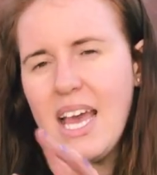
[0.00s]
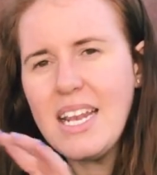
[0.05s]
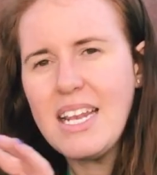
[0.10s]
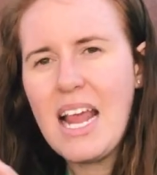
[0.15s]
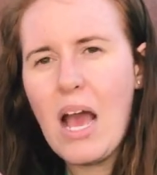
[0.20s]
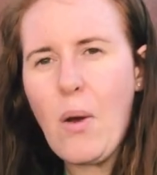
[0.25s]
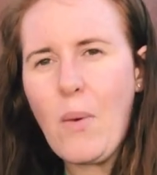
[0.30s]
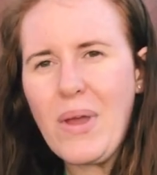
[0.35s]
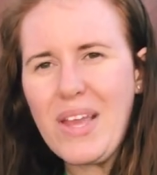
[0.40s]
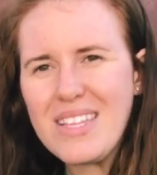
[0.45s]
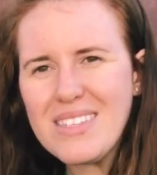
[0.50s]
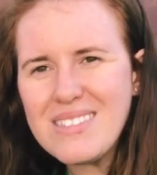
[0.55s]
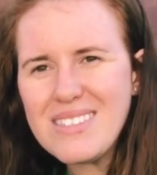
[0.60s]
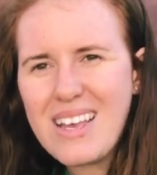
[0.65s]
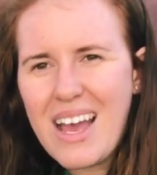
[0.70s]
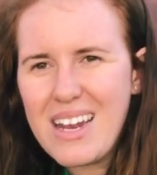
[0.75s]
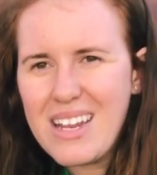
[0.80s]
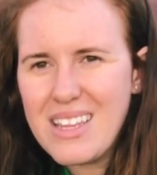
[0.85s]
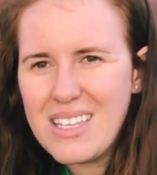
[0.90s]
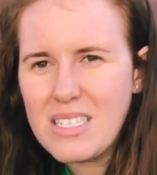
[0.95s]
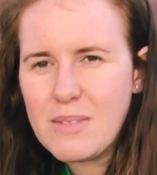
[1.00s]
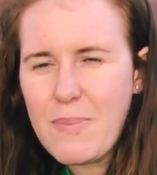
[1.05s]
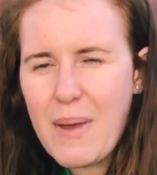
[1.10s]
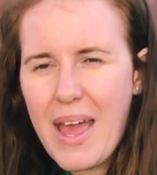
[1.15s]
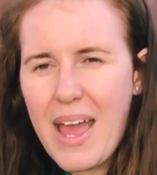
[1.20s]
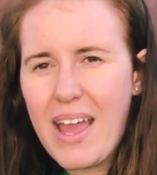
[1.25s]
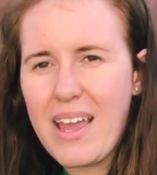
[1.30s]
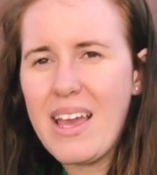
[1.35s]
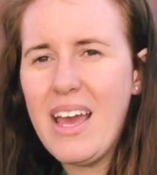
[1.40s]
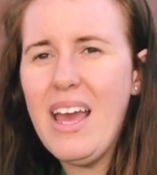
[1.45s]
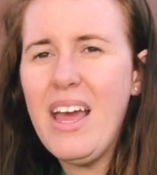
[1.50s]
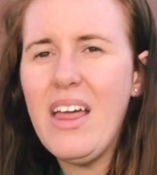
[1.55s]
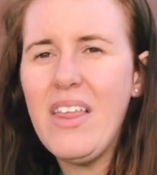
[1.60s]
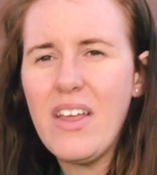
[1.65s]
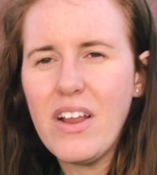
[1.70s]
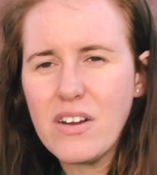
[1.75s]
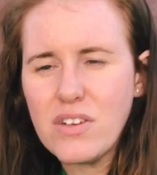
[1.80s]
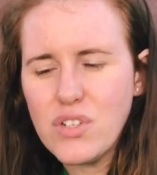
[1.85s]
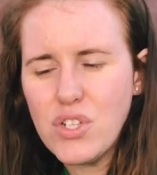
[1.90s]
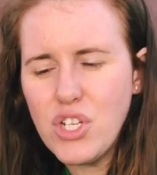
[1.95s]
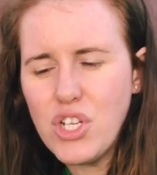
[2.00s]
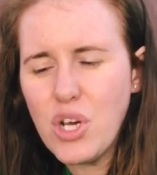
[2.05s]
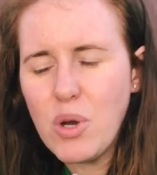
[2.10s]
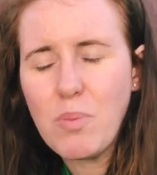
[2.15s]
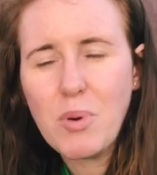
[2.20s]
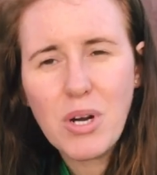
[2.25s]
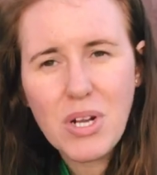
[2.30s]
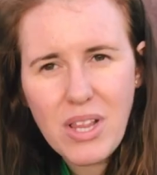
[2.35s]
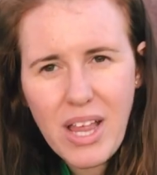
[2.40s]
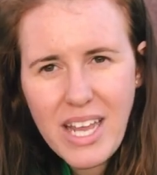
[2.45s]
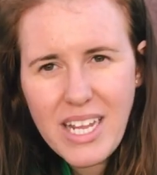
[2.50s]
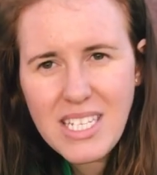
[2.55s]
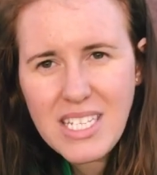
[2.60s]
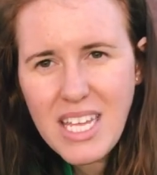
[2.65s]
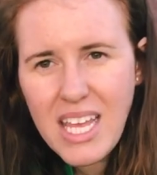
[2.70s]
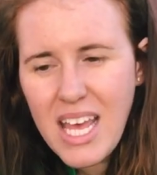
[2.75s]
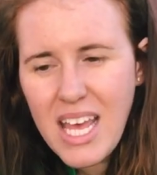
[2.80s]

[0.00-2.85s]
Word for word: Now inside of this bag, there's no perlite,